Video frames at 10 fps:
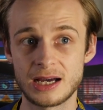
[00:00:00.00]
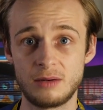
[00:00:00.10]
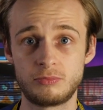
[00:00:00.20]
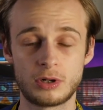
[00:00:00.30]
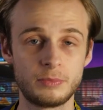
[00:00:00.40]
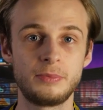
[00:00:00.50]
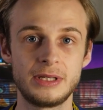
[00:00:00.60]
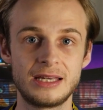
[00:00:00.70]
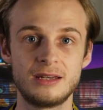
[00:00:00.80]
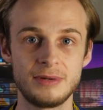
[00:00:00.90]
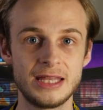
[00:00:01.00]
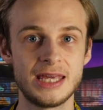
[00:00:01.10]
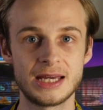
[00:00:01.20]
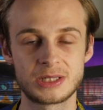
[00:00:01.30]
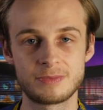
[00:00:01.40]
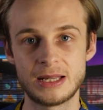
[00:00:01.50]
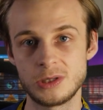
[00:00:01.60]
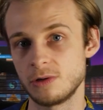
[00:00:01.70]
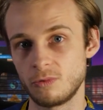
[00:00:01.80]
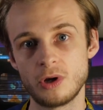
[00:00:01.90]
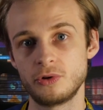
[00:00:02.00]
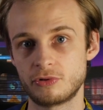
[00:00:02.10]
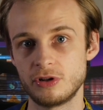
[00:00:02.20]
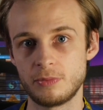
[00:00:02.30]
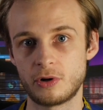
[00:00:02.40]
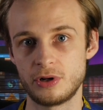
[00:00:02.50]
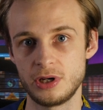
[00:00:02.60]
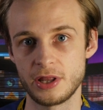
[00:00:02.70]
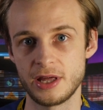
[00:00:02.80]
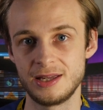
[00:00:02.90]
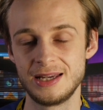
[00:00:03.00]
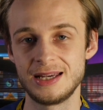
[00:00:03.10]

are probably going to be at the expense of one group or another.